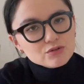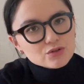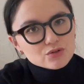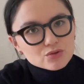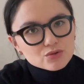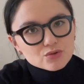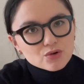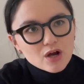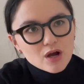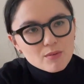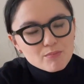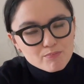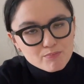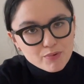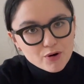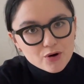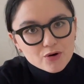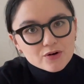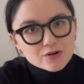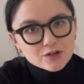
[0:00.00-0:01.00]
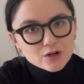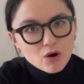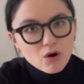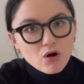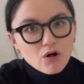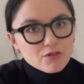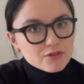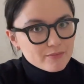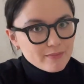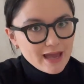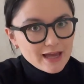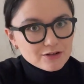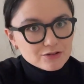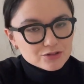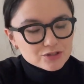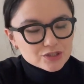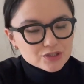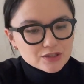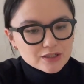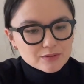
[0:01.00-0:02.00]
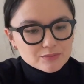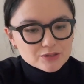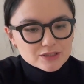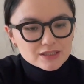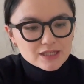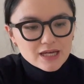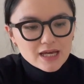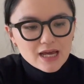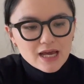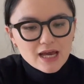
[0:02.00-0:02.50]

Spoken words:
You burned all the manuscripts.